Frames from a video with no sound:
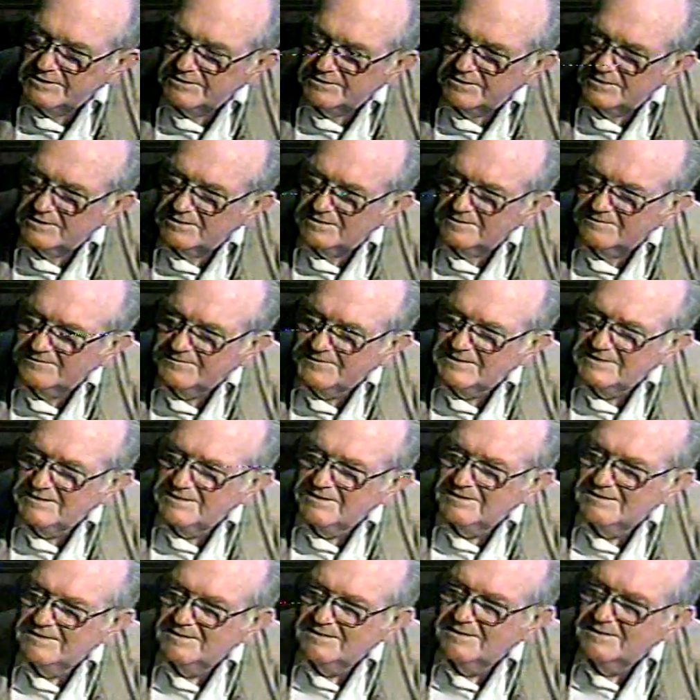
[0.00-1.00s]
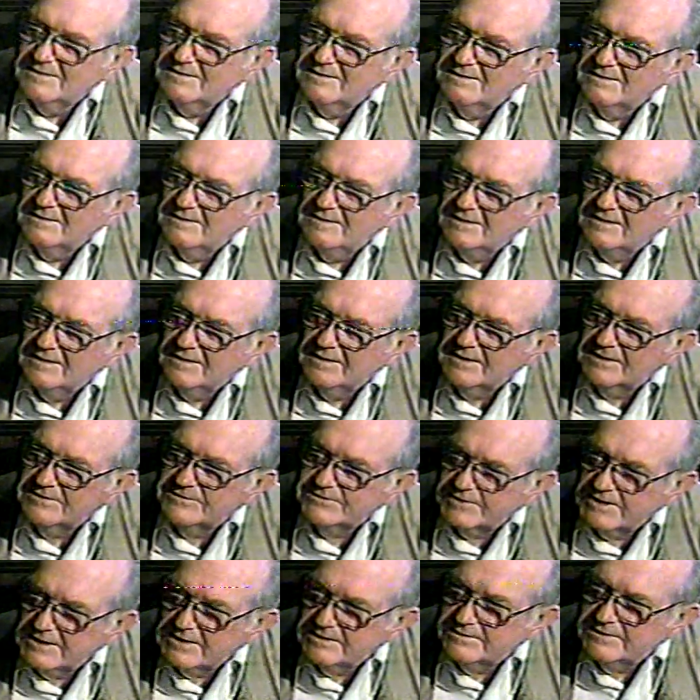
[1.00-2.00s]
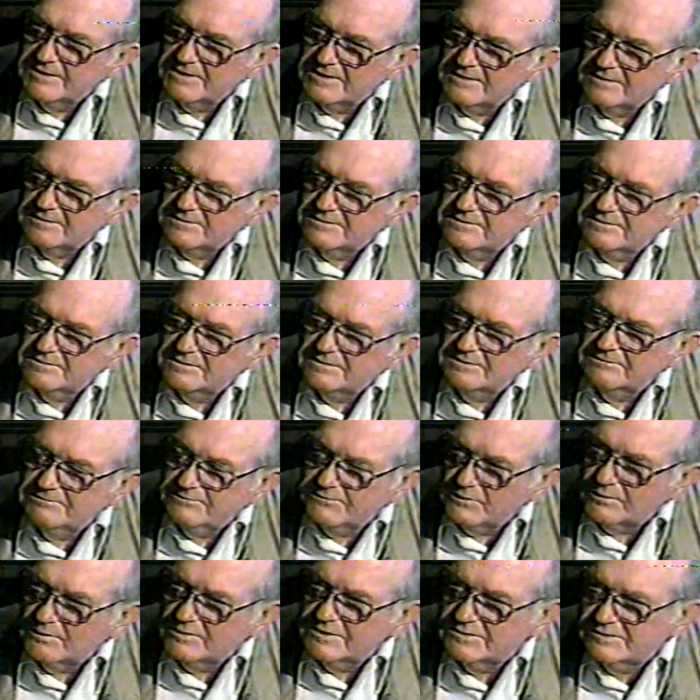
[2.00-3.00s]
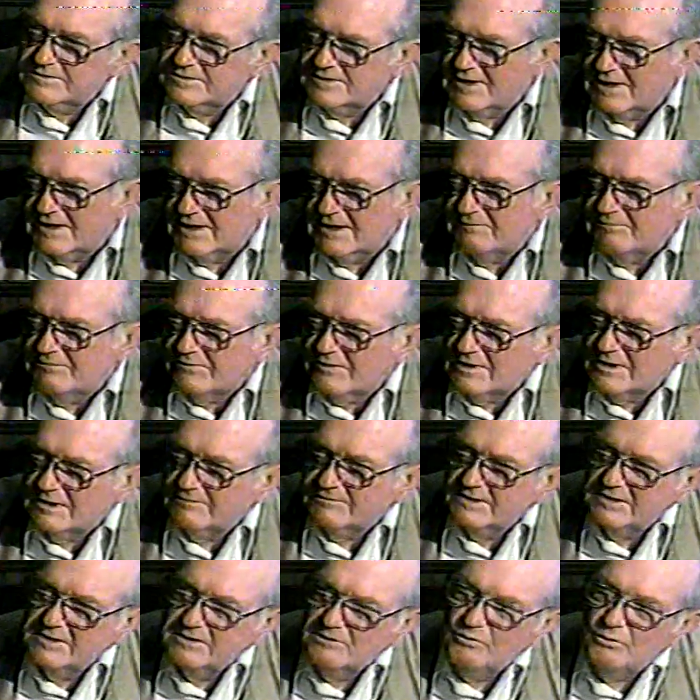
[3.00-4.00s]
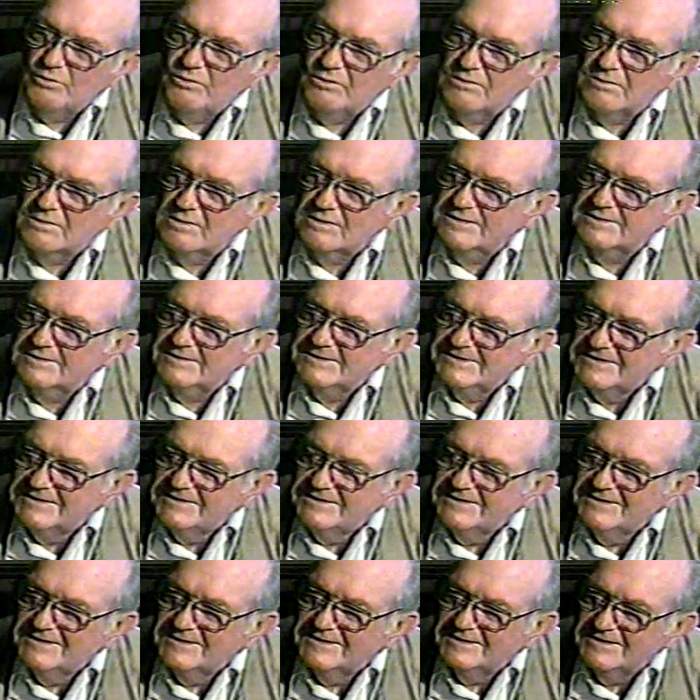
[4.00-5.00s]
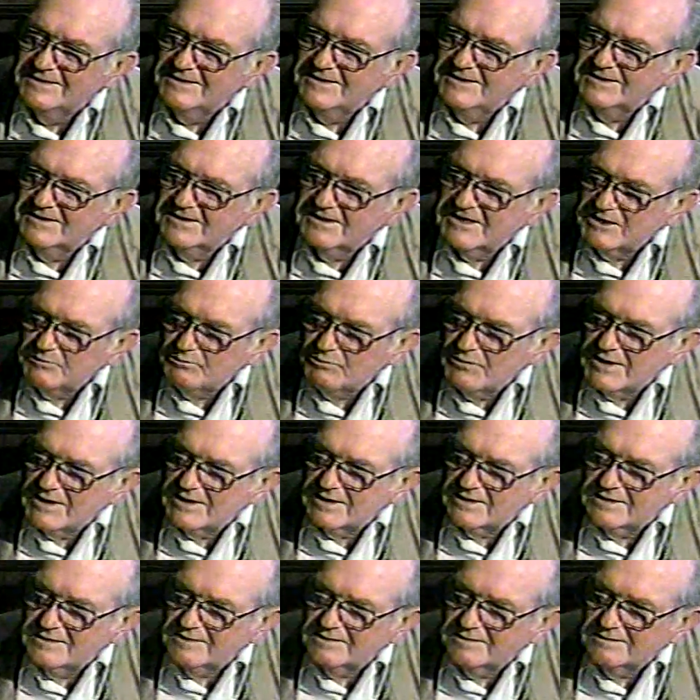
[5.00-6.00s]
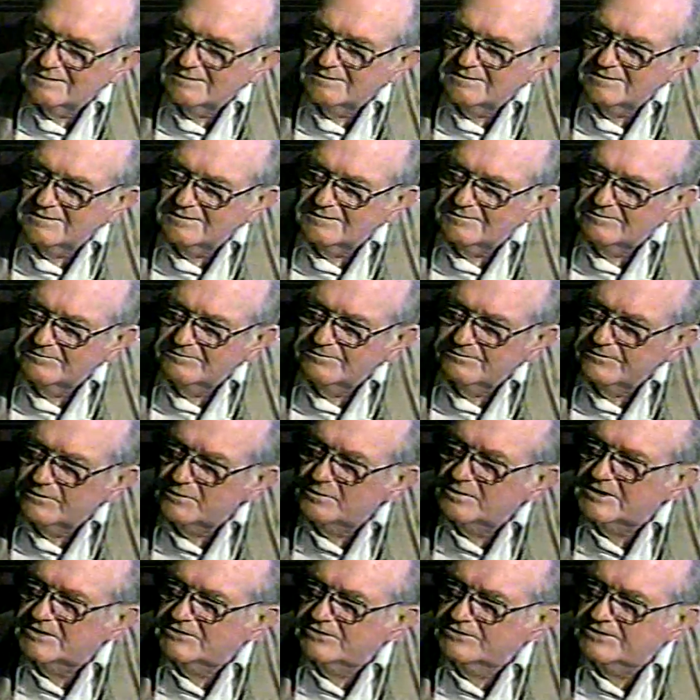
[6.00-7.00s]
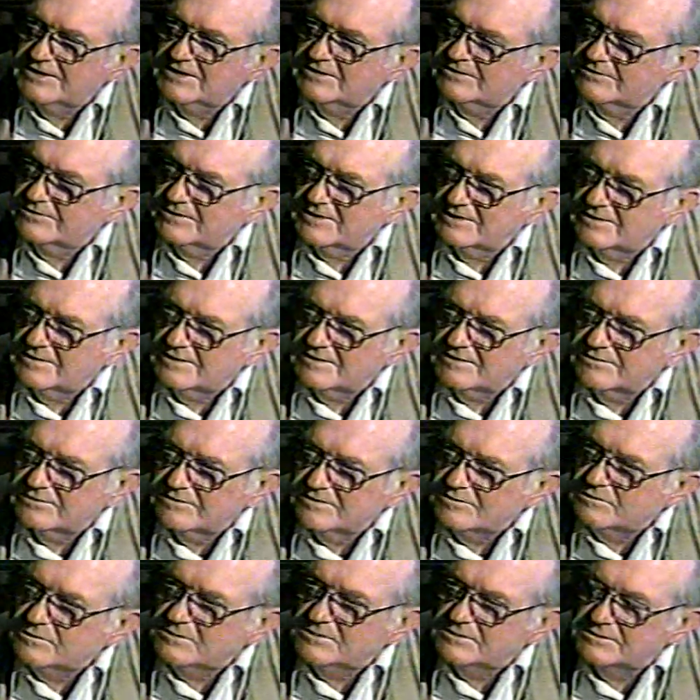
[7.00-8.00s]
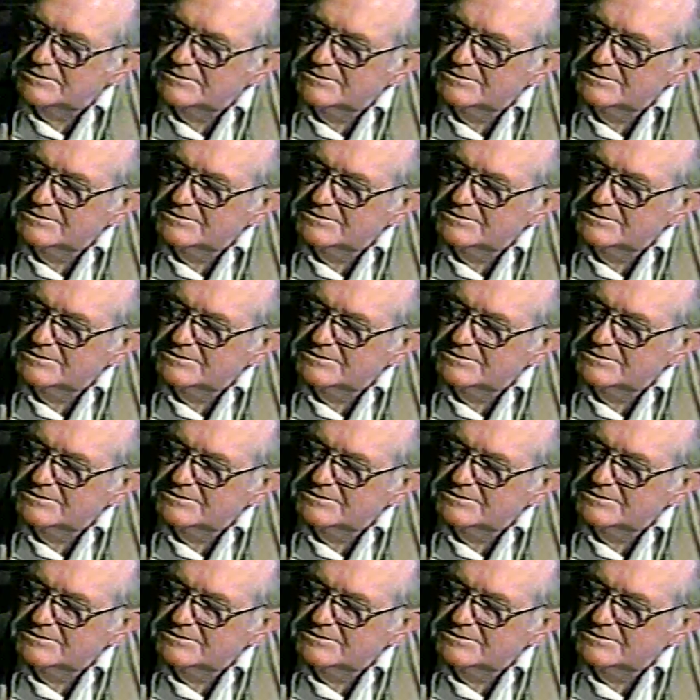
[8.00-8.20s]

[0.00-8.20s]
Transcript: dealer. And I stayed there until the 40s and got involved in the war and, and came back in uh, 46, I guess it was